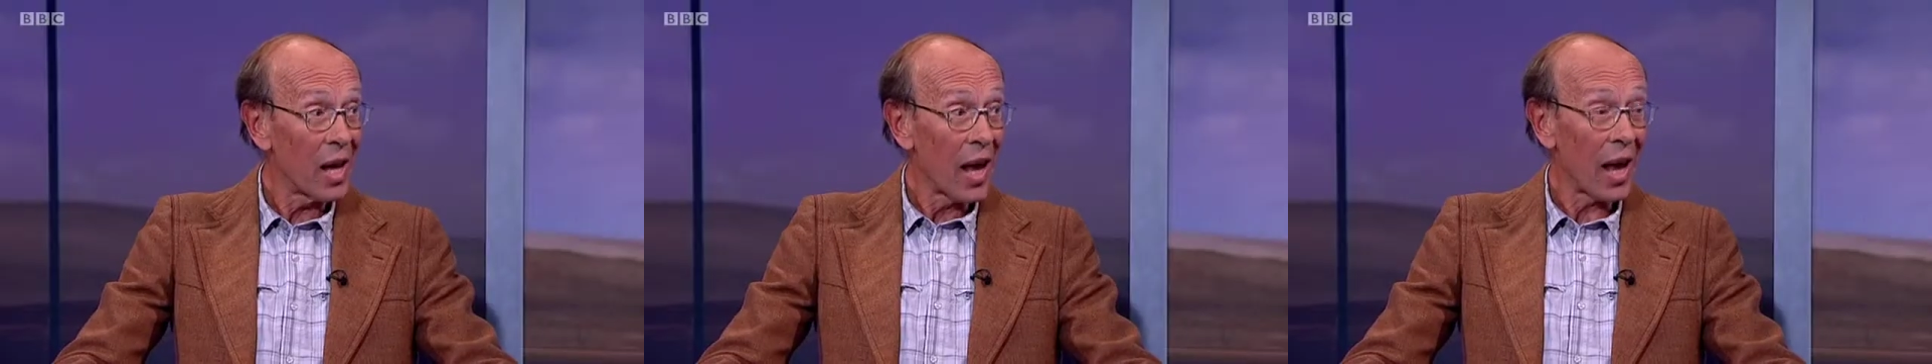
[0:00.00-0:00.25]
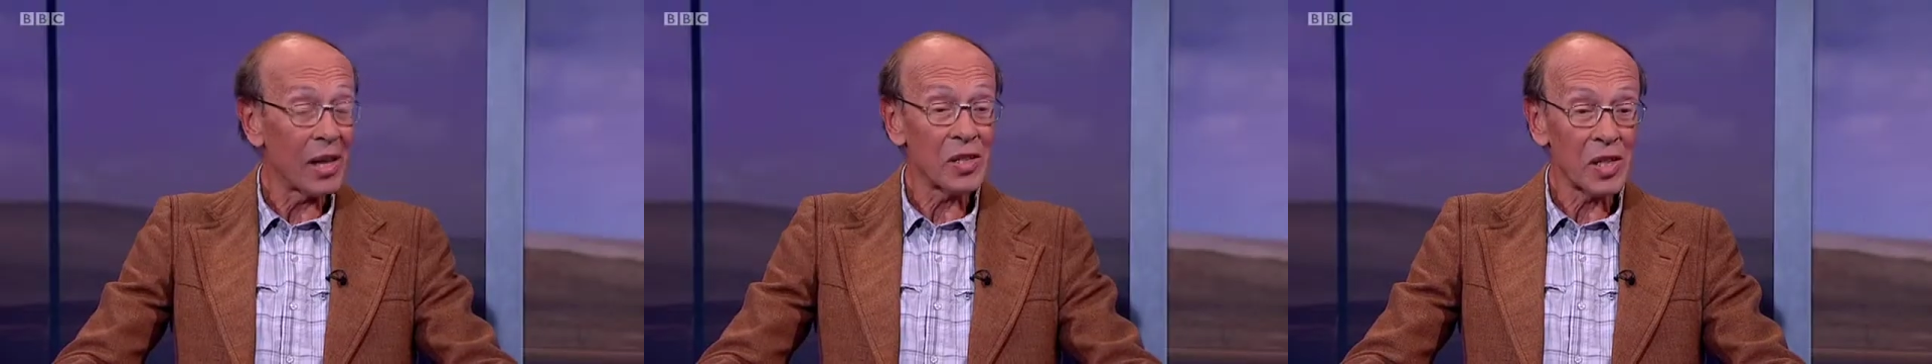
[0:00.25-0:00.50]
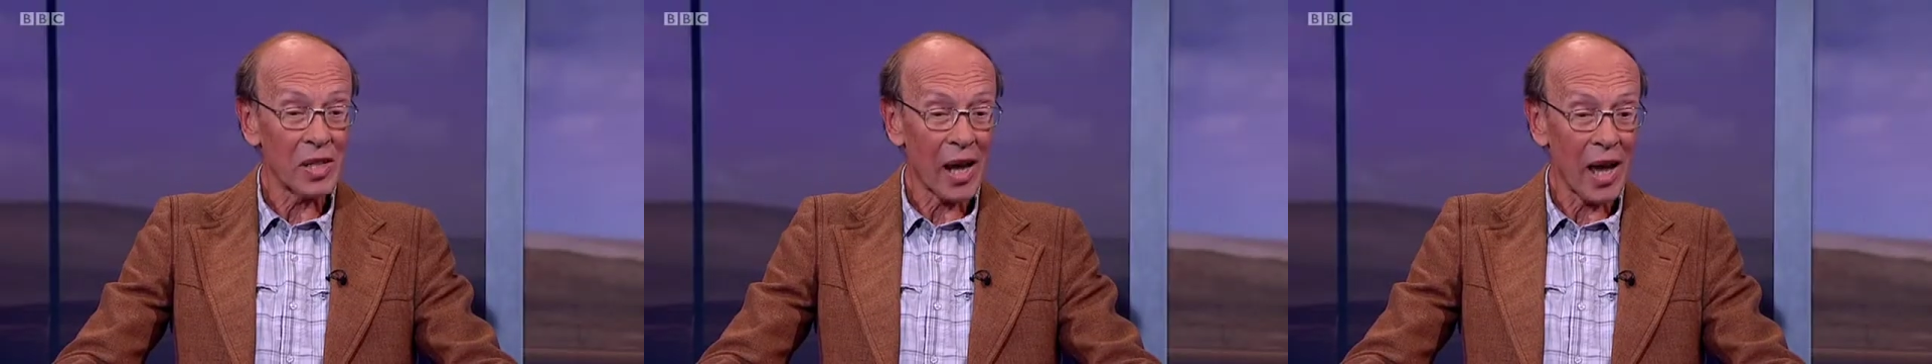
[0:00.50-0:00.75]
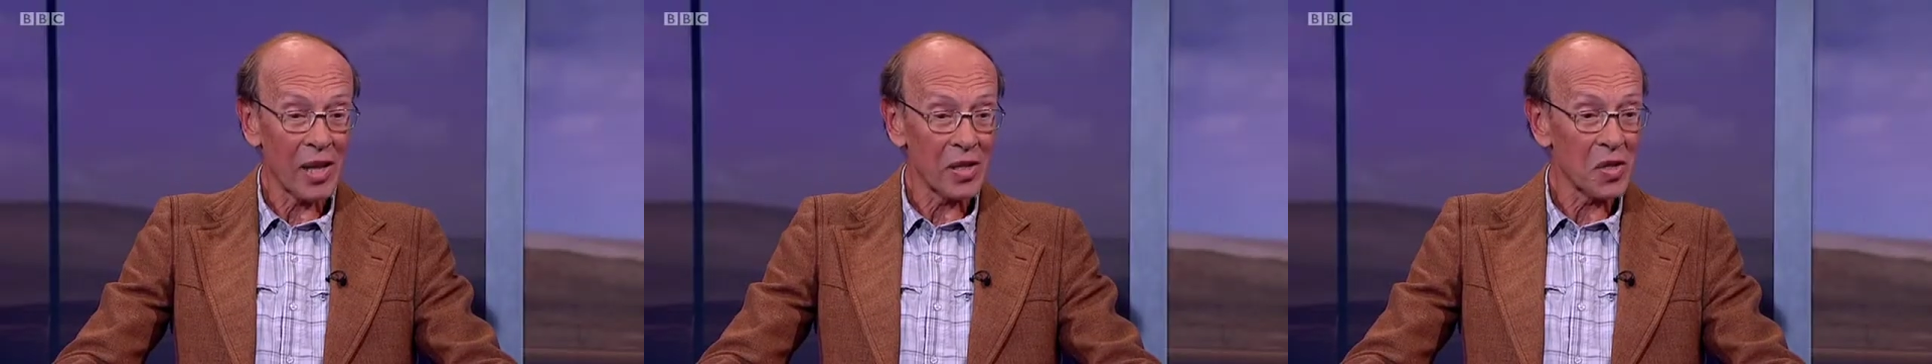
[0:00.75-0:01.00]
and it
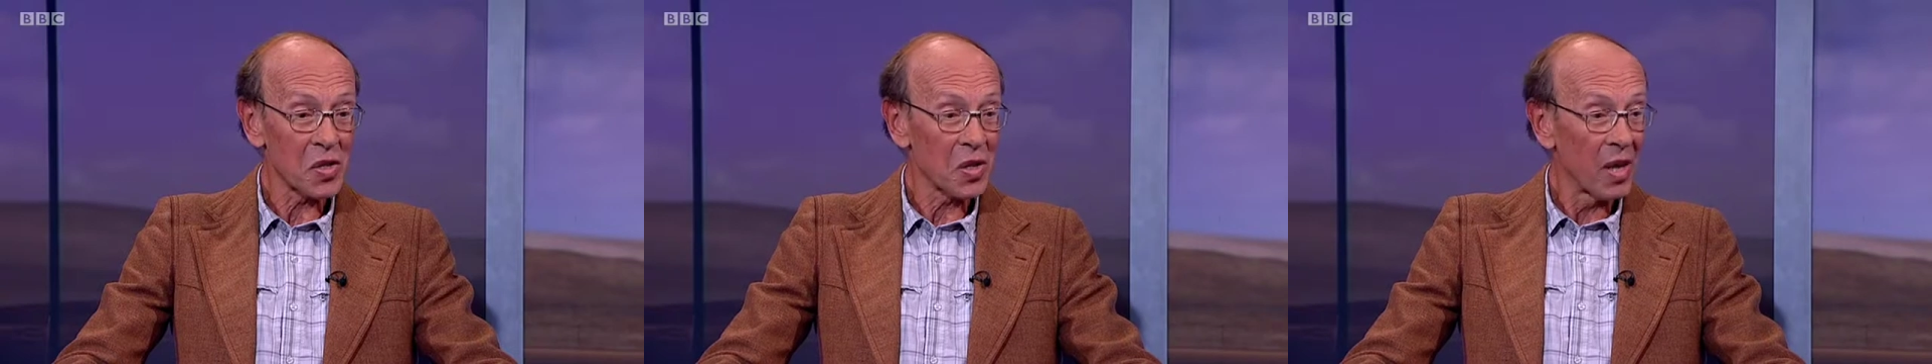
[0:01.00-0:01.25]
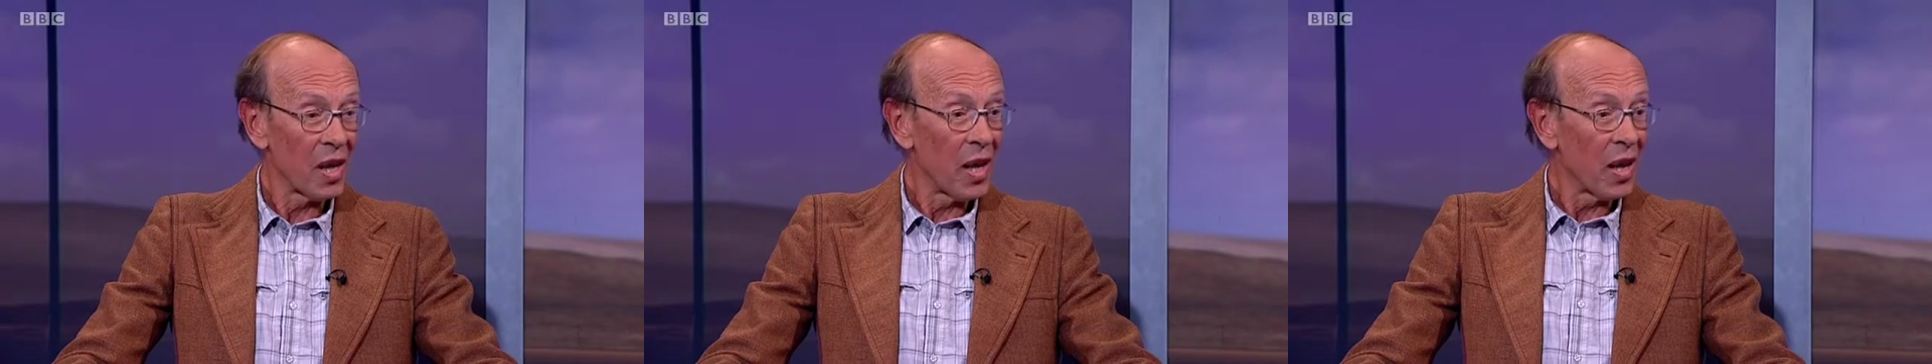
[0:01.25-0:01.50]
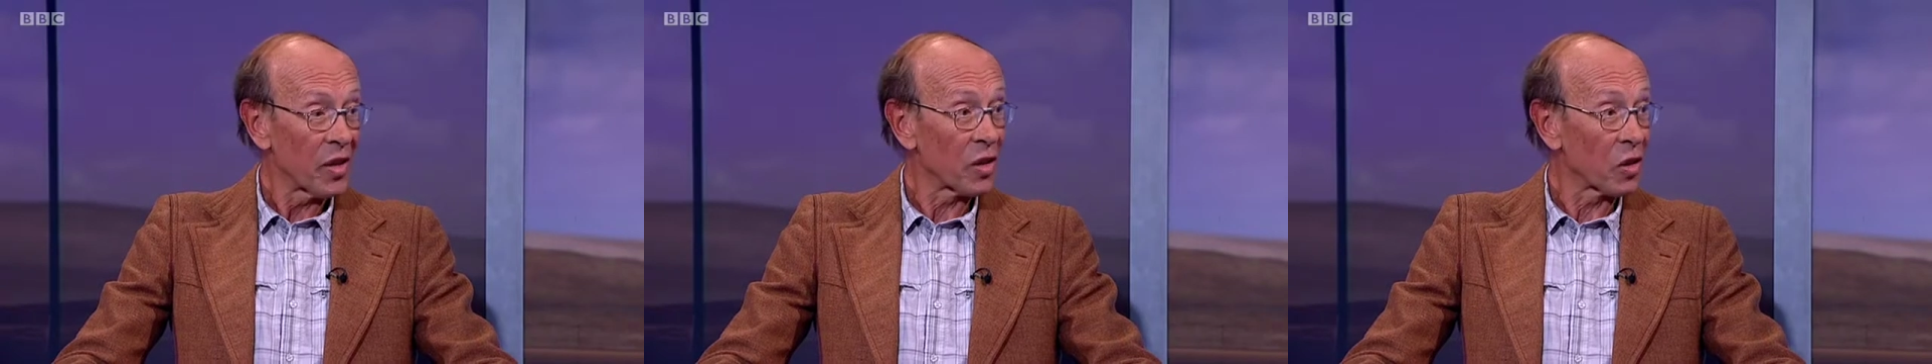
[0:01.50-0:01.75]
has the